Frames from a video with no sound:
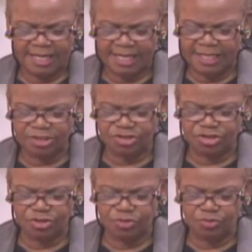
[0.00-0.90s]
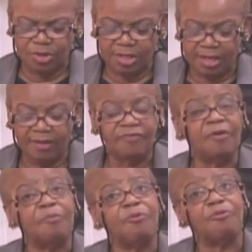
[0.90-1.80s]
into
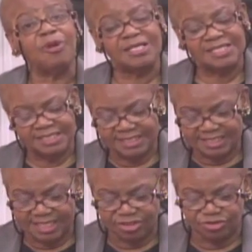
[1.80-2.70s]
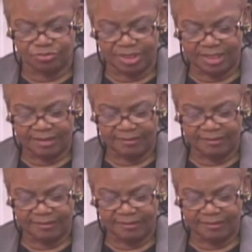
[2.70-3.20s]
the present century.